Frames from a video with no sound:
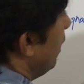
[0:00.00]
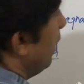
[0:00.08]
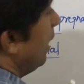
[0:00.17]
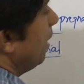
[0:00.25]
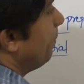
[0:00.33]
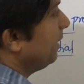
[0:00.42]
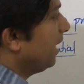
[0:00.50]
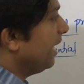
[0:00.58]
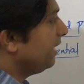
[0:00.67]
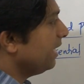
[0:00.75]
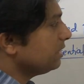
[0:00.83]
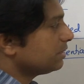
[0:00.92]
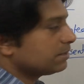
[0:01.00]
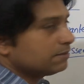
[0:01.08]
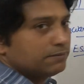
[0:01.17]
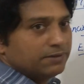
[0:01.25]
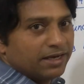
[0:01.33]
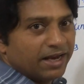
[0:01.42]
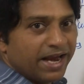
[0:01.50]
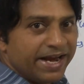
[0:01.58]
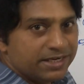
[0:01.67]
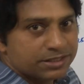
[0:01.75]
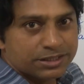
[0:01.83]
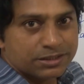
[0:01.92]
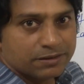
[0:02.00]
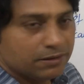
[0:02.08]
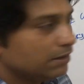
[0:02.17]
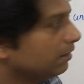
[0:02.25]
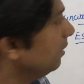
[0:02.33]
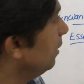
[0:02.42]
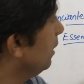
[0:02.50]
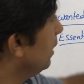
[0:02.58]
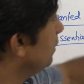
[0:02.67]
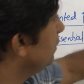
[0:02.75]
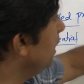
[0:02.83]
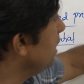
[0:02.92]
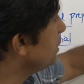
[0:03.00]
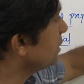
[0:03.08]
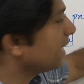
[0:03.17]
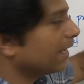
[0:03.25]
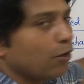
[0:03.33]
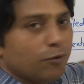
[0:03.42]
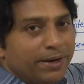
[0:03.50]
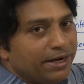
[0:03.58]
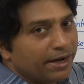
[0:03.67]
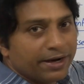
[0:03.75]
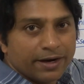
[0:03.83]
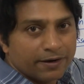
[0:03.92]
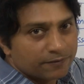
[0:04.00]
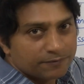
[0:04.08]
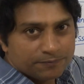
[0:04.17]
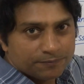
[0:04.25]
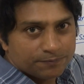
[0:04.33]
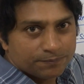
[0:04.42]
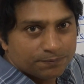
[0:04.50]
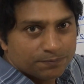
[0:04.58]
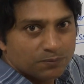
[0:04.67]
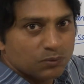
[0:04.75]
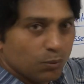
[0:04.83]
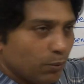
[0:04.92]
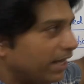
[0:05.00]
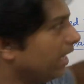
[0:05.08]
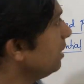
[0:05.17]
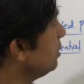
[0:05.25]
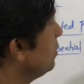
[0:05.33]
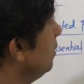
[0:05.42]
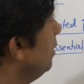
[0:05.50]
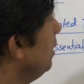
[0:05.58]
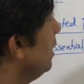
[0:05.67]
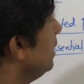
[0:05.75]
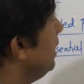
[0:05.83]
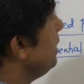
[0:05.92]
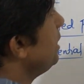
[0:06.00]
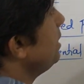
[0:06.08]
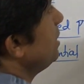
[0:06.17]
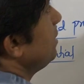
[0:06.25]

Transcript: hepatitis, AIDS, these cannot be treated. Whereas diseases